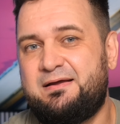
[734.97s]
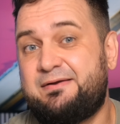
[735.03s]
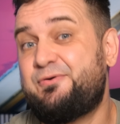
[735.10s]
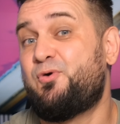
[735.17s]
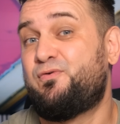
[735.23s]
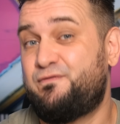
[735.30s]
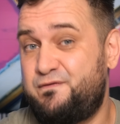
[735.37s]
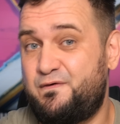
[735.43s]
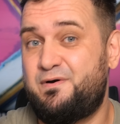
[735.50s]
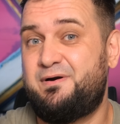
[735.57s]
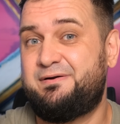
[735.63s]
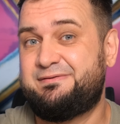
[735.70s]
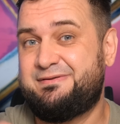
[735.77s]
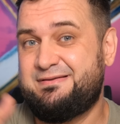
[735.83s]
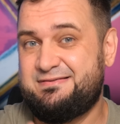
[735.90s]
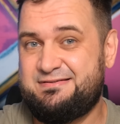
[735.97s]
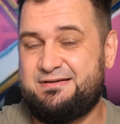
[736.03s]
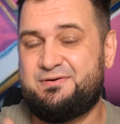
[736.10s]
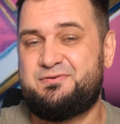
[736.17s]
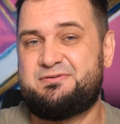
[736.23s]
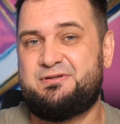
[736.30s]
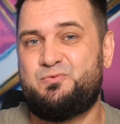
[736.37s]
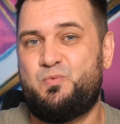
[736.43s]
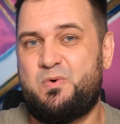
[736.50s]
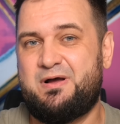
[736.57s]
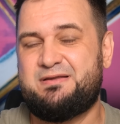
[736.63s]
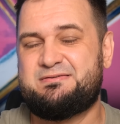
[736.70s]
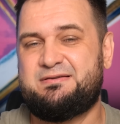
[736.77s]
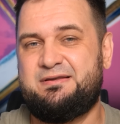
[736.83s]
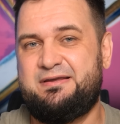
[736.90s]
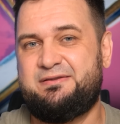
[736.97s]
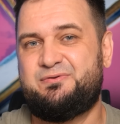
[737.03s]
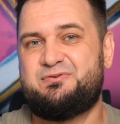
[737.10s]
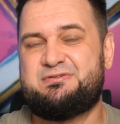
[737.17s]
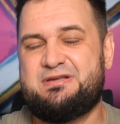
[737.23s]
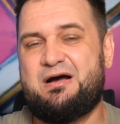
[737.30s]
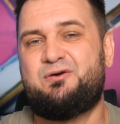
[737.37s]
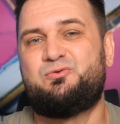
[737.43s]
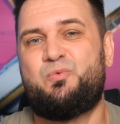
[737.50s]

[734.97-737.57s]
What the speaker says: convert zeros and ones into sound